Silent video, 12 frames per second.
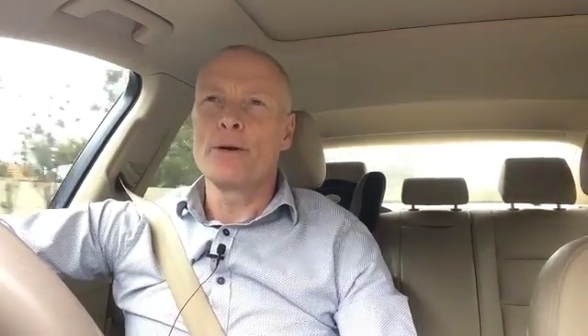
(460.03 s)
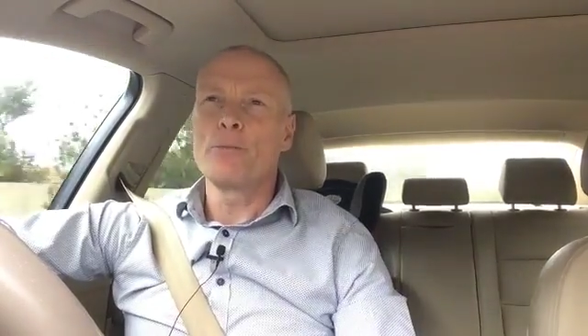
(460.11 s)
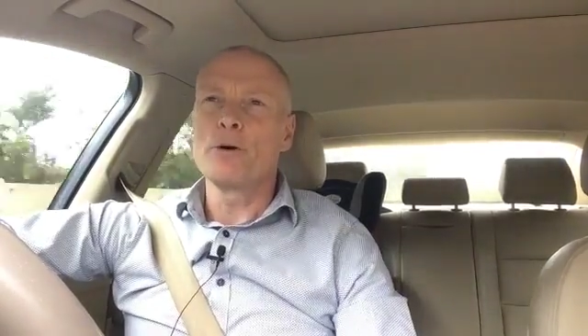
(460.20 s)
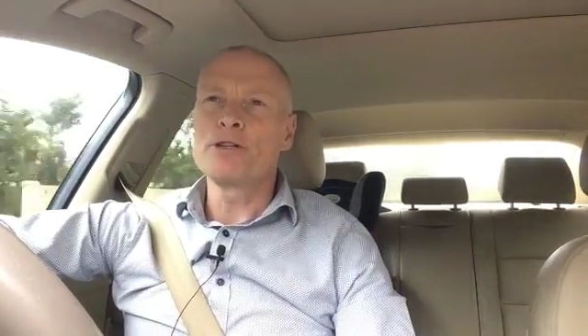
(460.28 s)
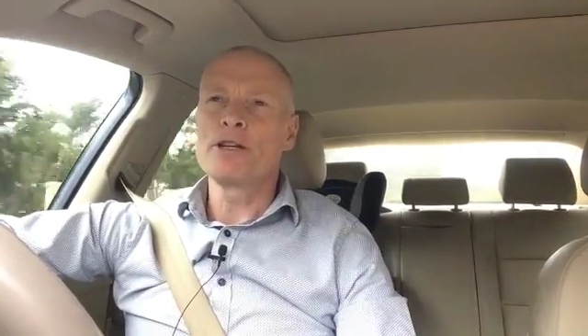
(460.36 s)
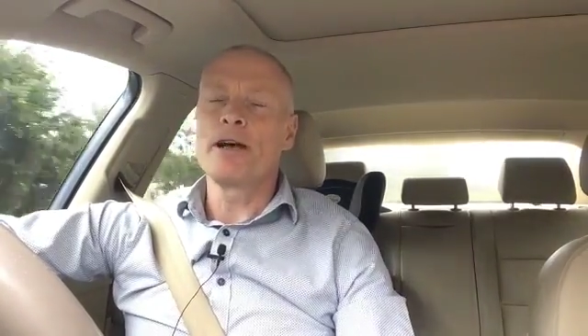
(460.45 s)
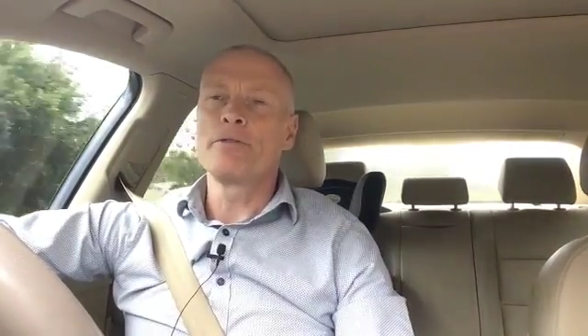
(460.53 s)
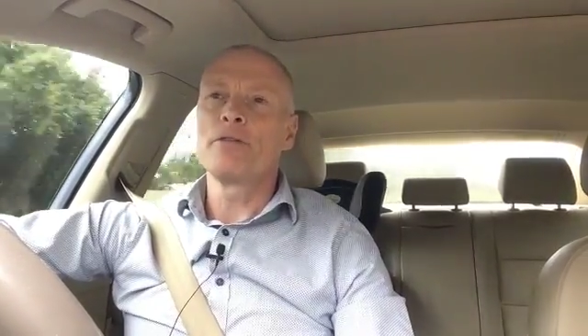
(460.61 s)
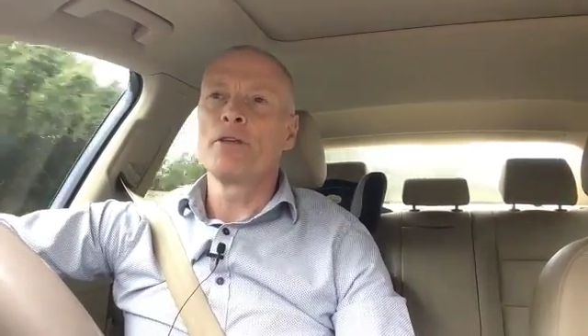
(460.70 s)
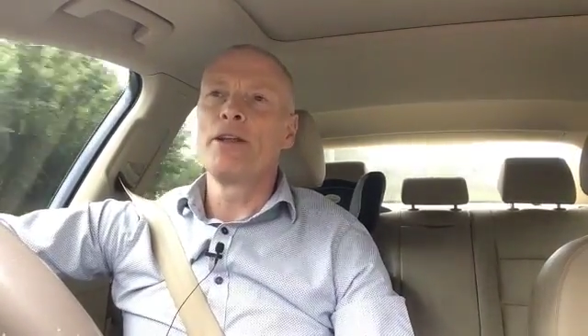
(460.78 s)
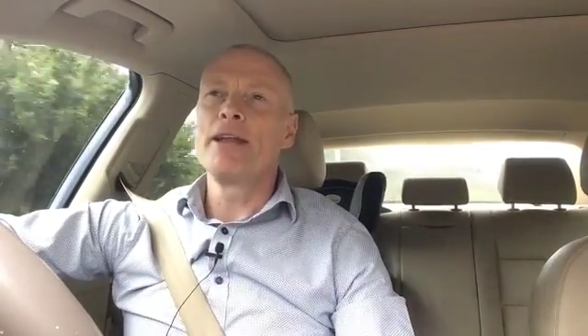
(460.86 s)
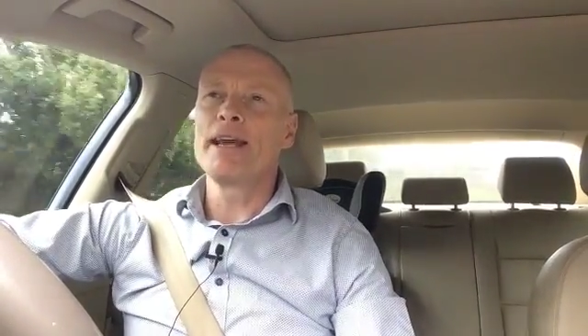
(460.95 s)
Watch out
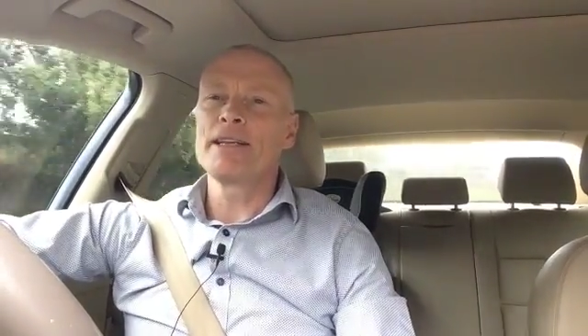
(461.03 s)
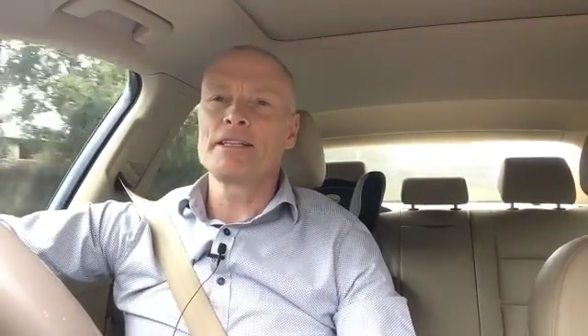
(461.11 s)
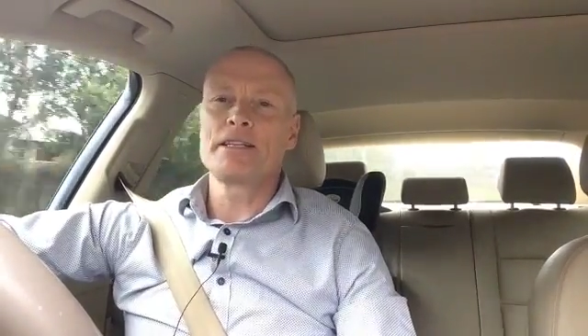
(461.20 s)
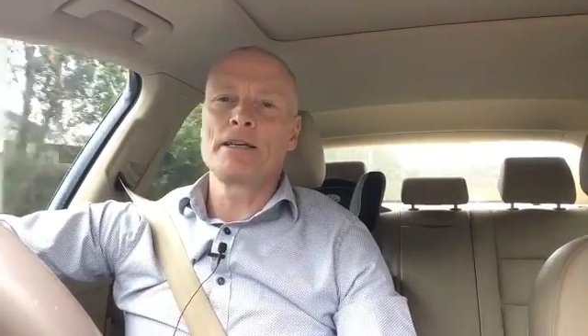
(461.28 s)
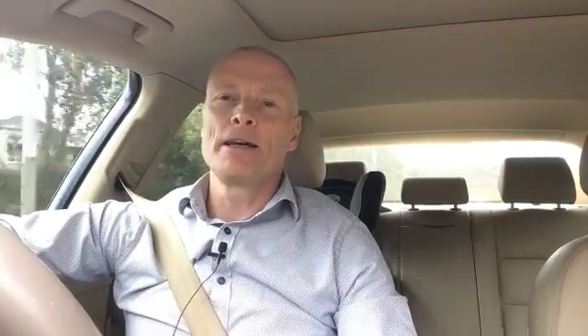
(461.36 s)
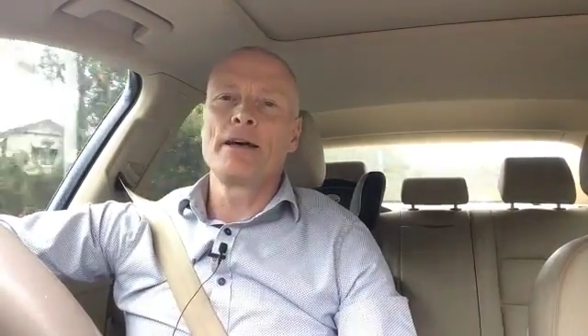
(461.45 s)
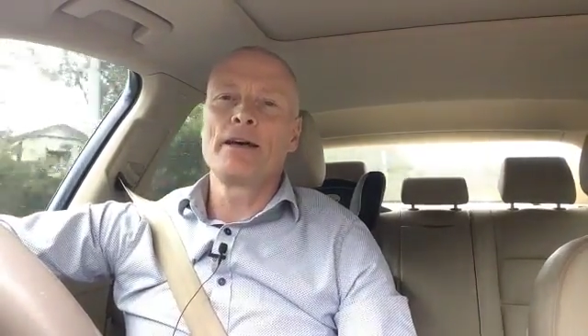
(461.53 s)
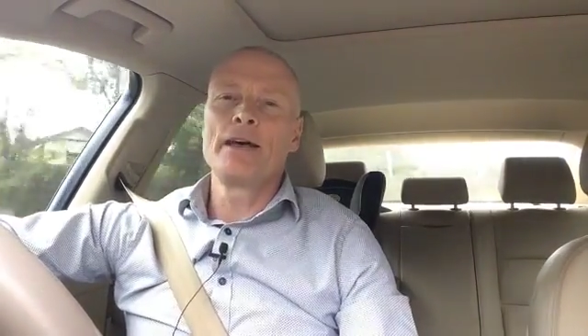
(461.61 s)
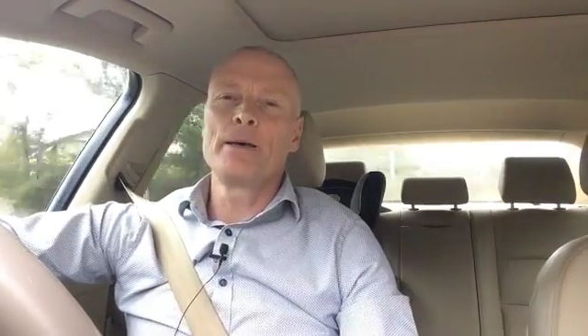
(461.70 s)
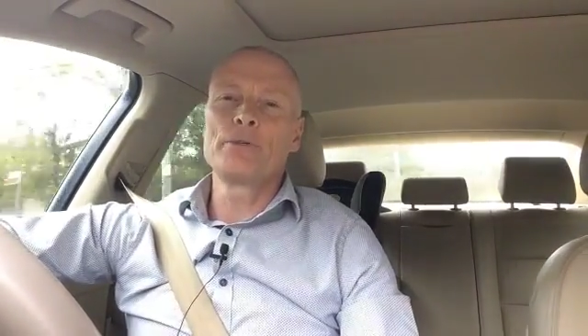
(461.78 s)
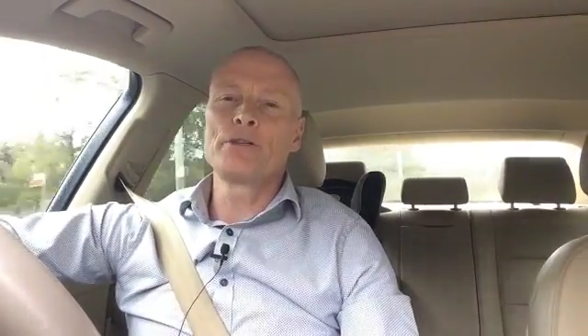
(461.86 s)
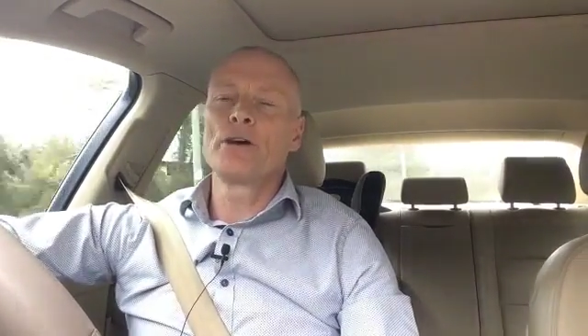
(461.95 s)
for the next
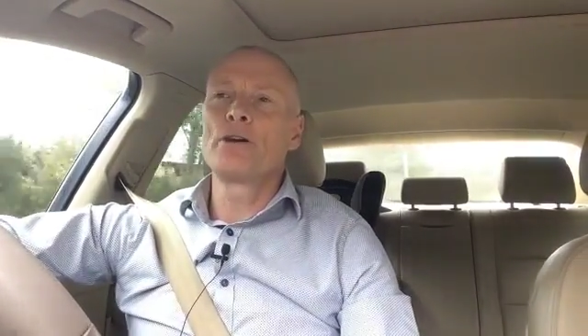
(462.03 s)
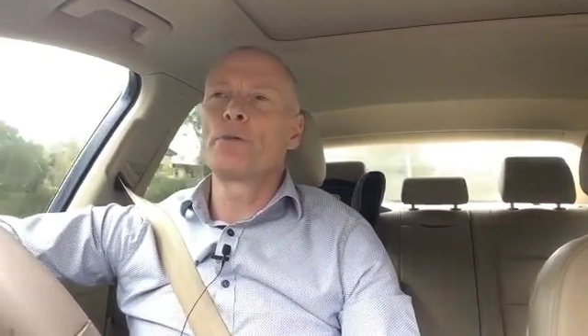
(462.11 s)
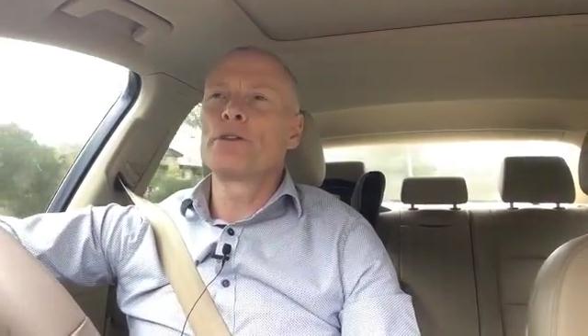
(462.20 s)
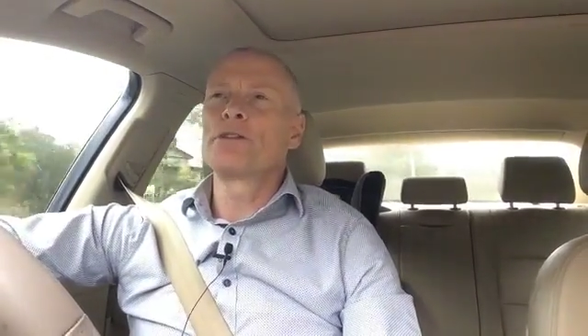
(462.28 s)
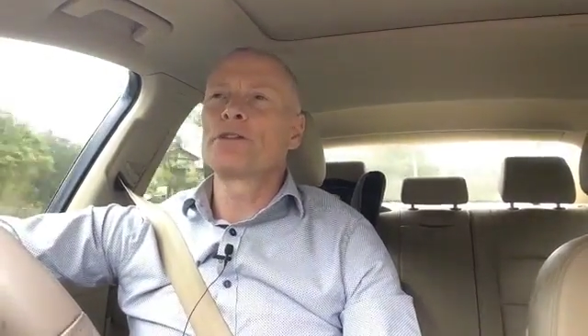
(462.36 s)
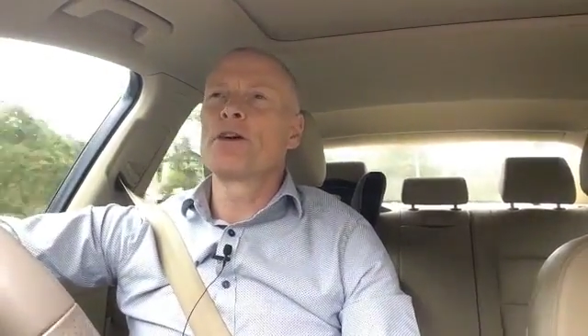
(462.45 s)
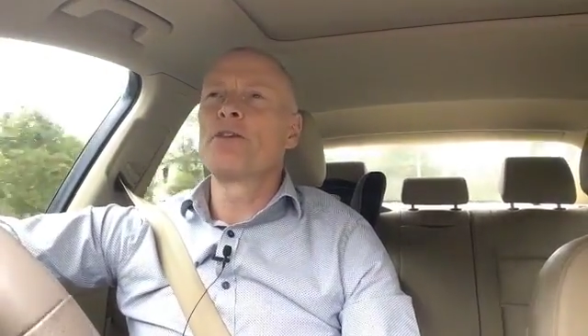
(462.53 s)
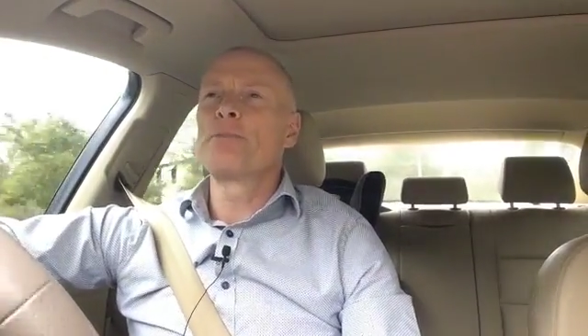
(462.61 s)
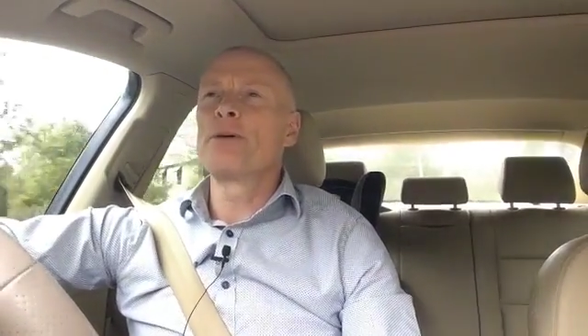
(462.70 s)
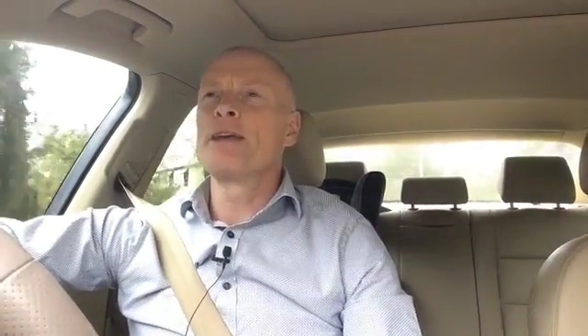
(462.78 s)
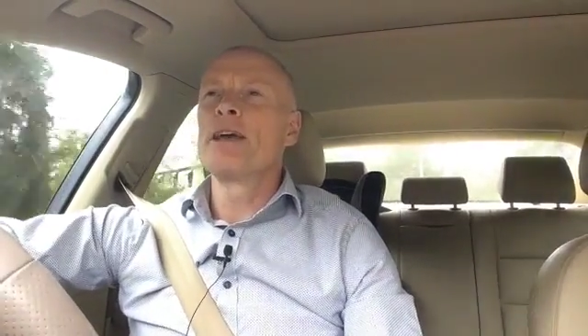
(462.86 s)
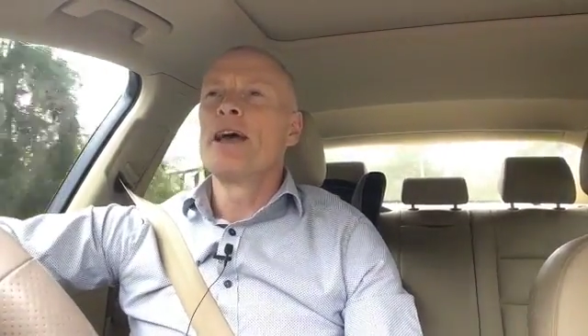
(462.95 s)
episode, which is going to
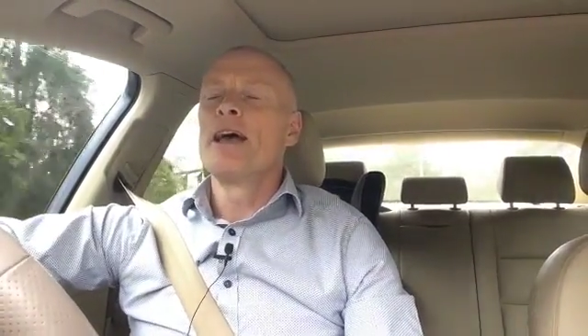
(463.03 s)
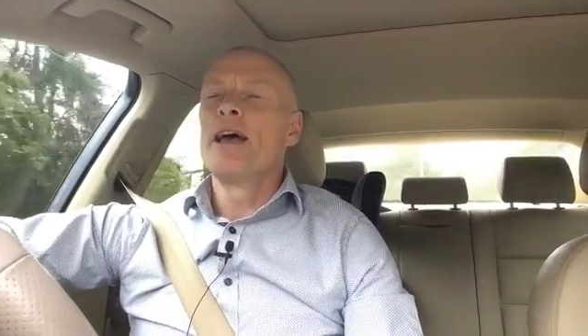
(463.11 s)
be